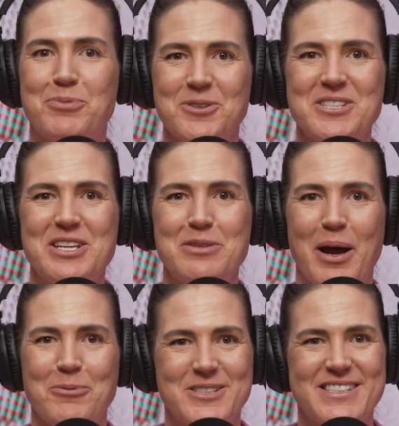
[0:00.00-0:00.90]
brought to you
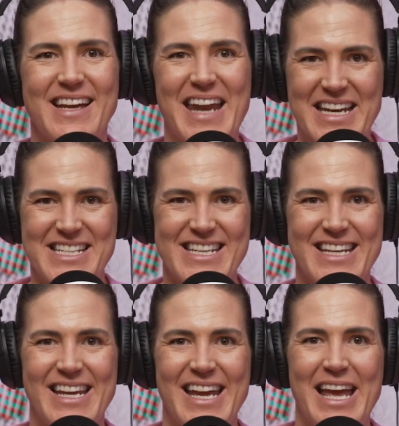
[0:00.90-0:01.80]
by Woodside Energy,
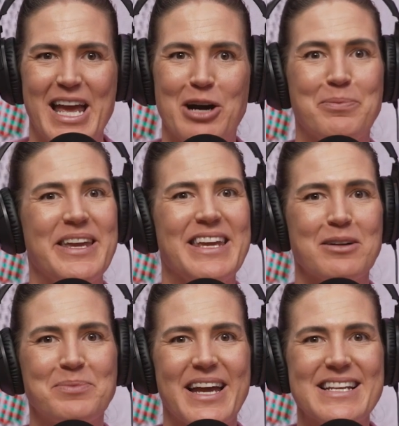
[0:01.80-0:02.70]
helping
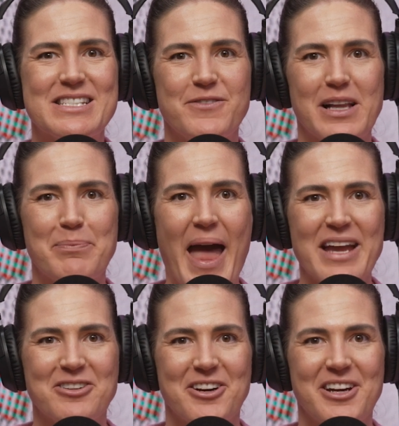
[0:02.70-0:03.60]
young players develop
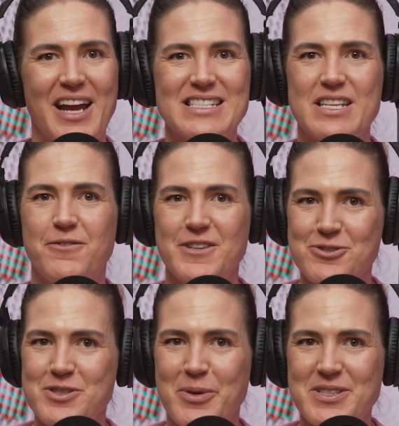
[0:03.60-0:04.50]
and grow as the
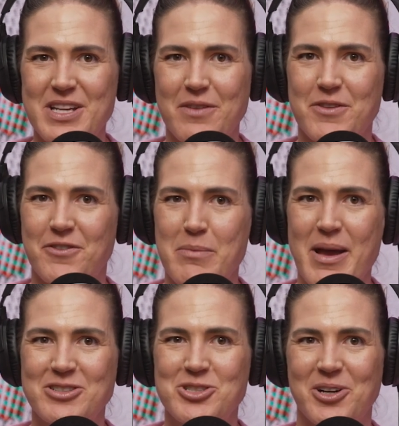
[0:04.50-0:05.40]
official sponsor of the
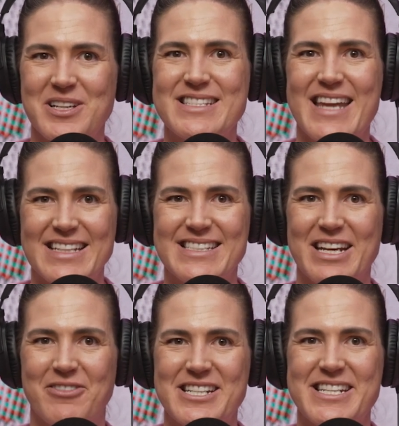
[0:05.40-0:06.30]
Fremantle Dockers Next
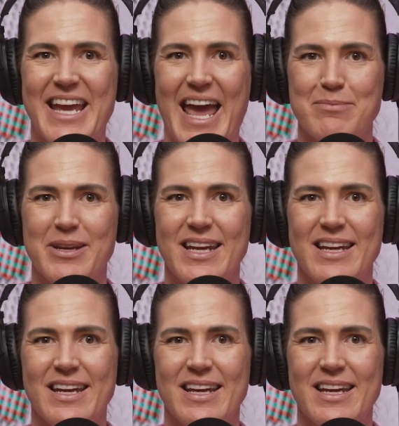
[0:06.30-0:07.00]
Generation Academy.